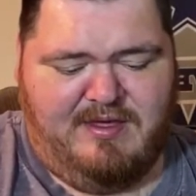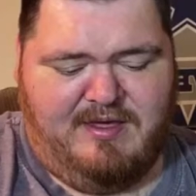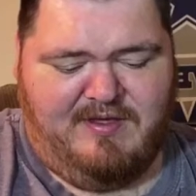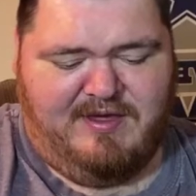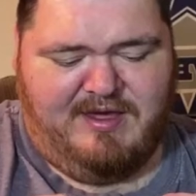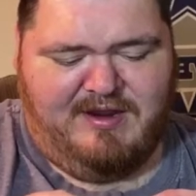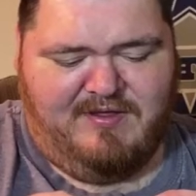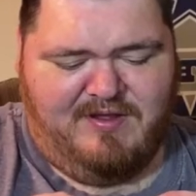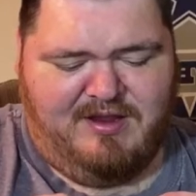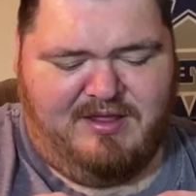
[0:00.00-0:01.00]
and he's got
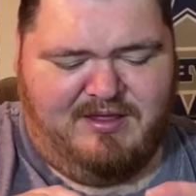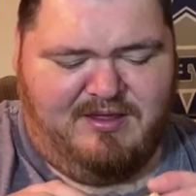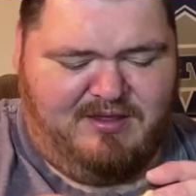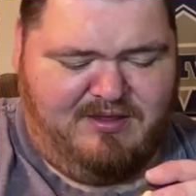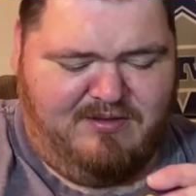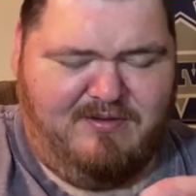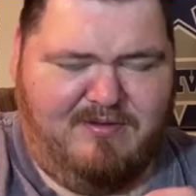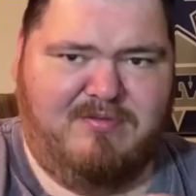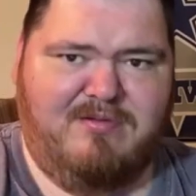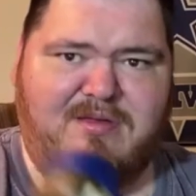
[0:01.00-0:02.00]
his little
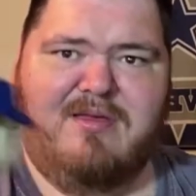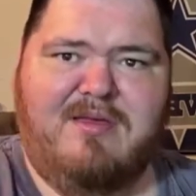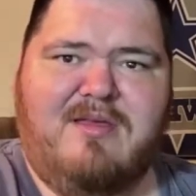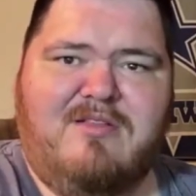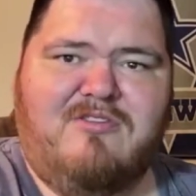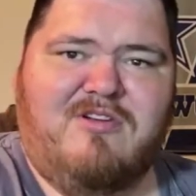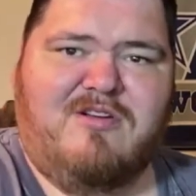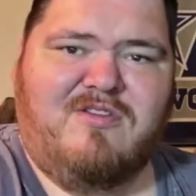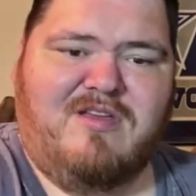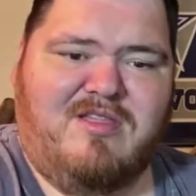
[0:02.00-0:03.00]

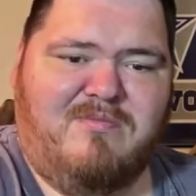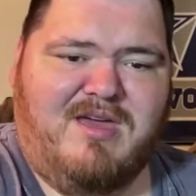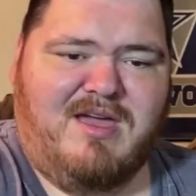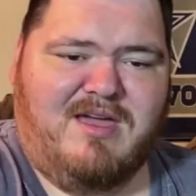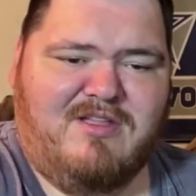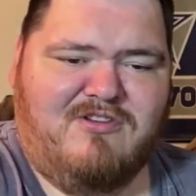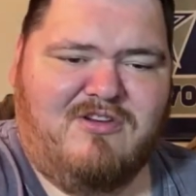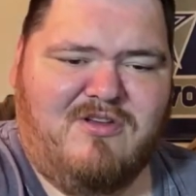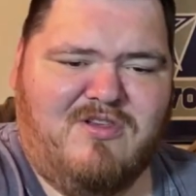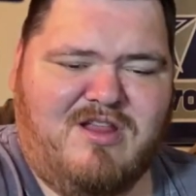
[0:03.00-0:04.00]
jersey on the back of the
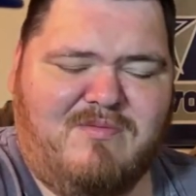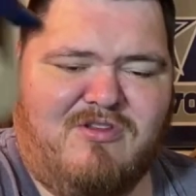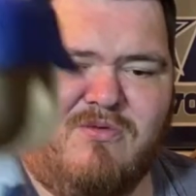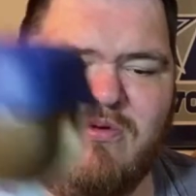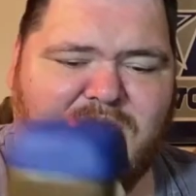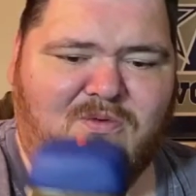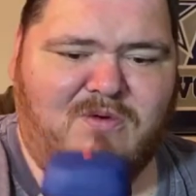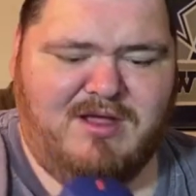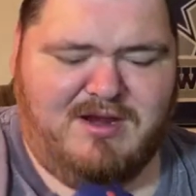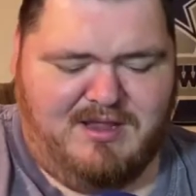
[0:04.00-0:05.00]
jersey number
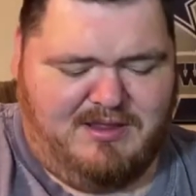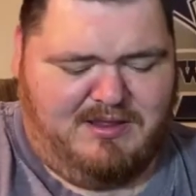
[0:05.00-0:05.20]
21,